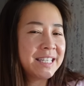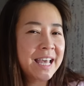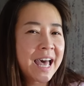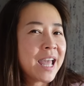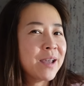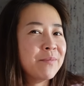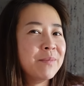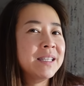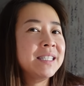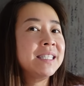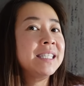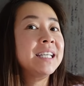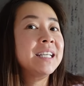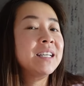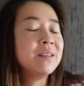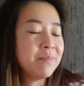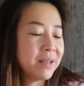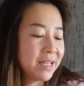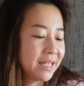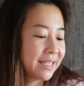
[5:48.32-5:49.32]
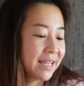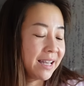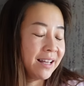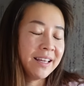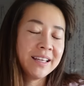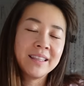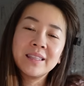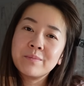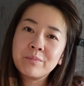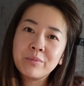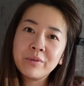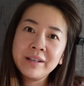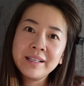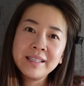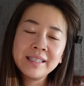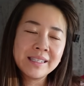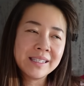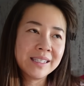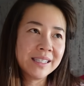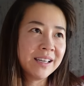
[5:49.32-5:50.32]
time it's taken me selling the
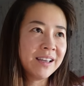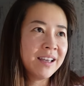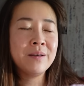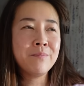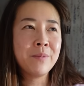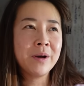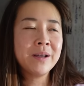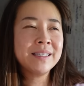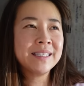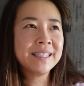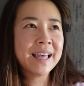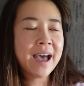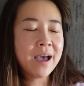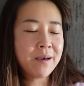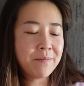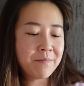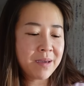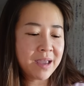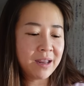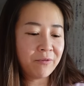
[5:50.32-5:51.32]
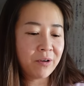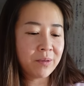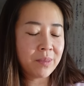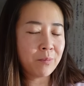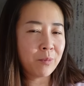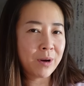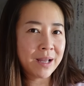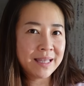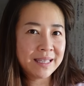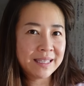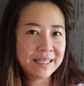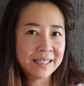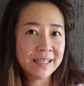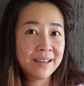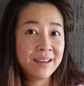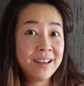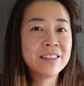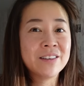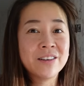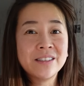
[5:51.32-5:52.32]
prints, the amounts that I've made from the prints
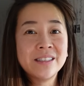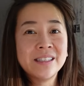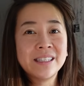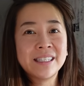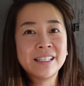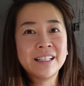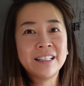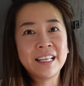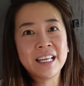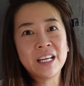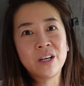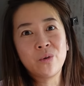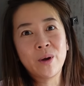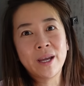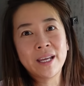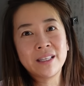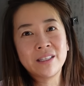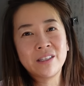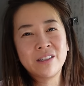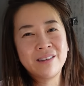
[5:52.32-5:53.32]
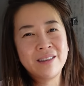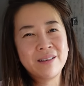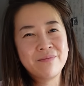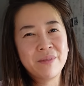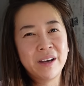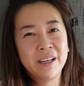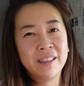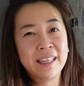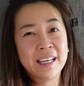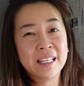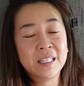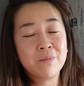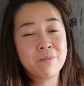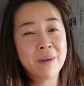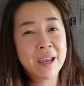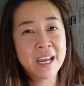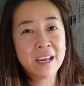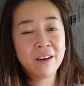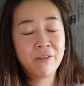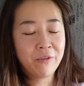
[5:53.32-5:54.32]
doesn't still equate to the amount that's
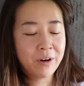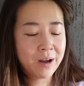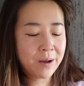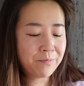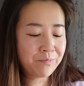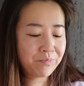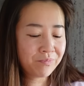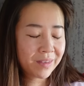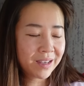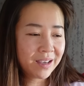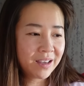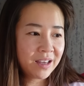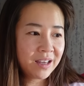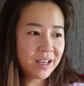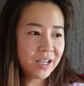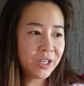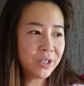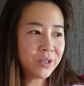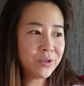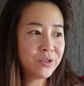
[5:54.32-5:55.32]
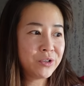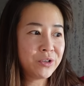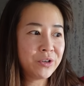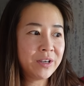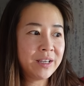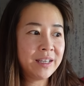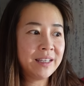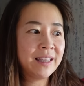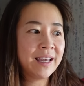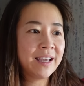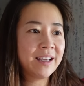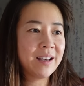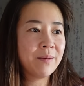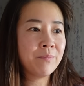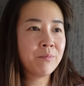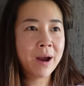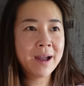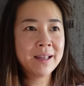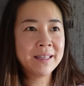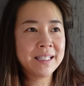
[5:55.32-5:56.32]
made from you know, doing like a
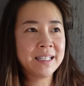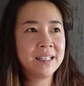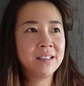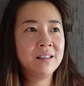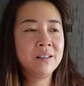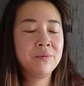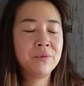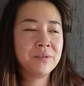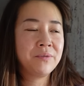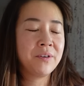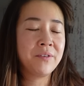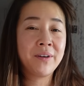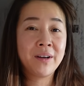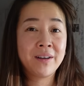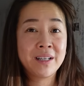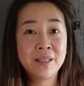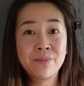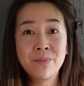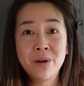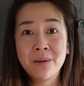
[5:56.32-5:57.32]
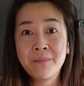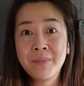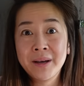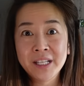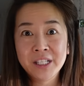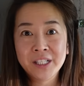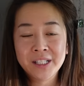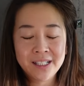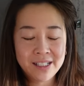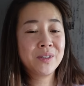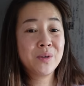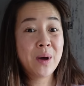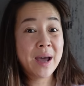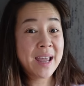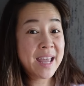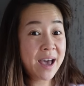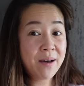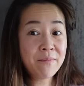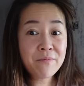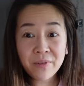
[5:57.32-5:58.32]
brand deal with a very small budget. So I
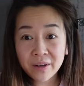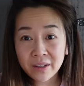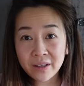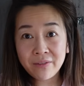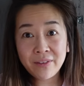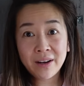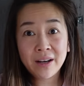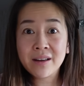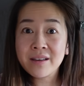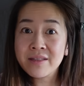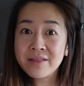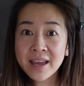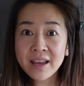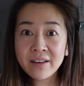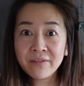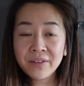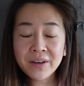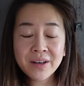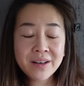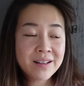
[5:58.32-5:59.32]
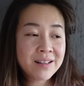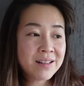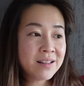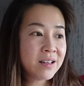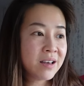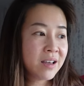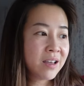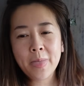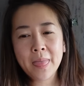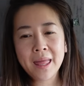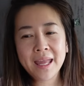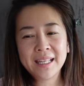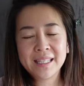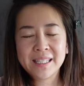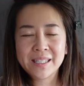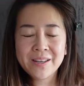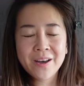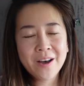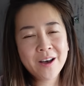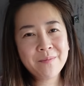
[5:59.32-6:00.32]
am very, very thankful.
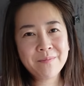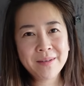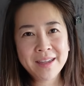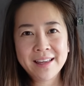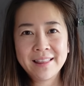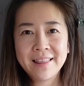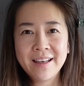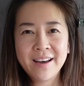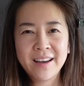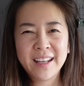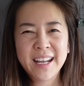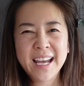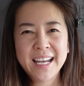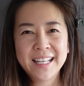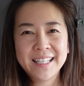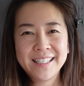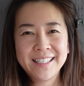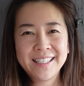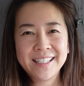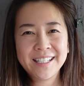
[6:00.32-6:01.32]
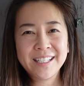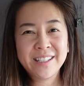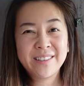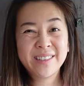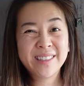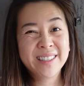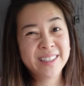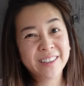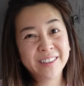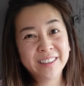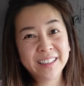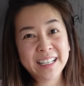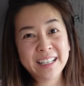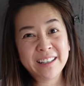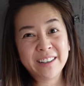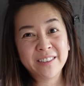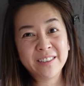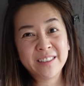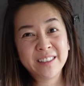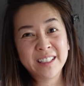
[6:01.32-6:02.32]
It's taught me a lot and, you know, it's certainly
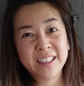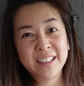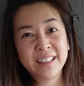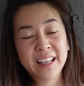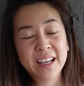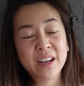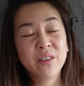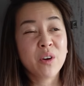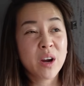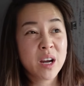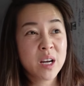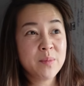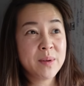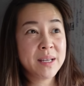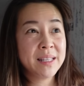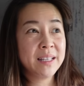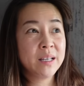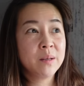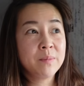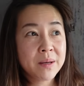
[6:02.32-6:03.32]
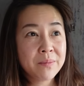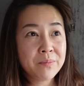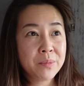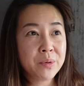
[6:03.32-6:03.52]
learned to like ground me a little bit